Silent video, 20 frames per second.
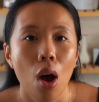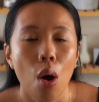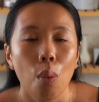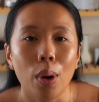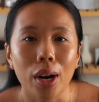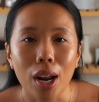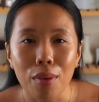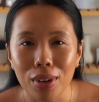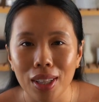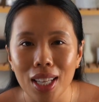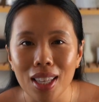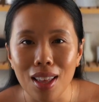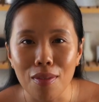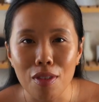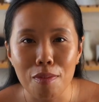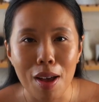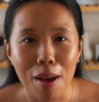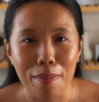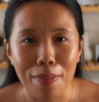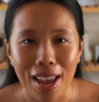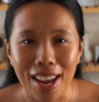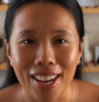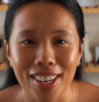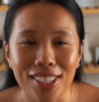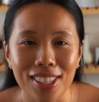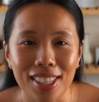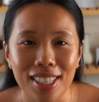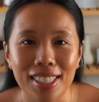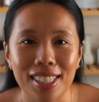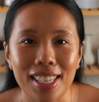What I really love about
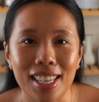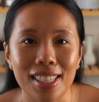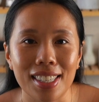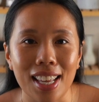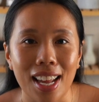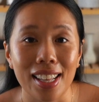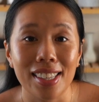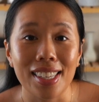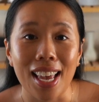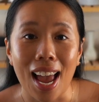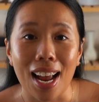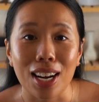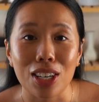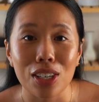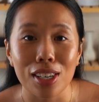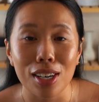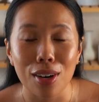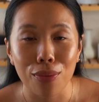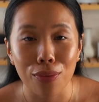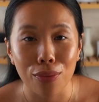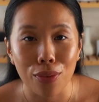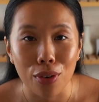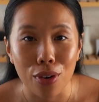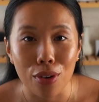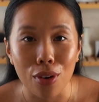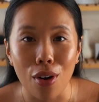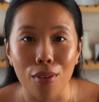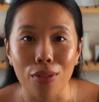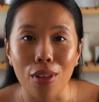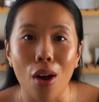patience is that it's actually a
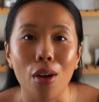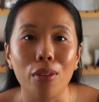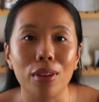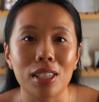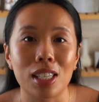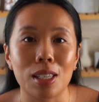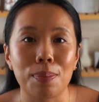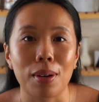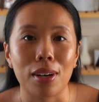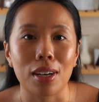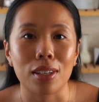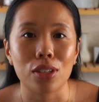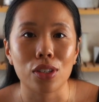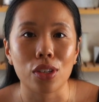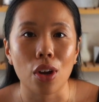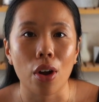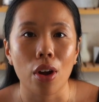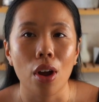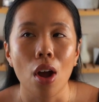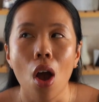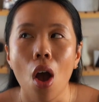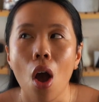fruit of the Holy Spirit. So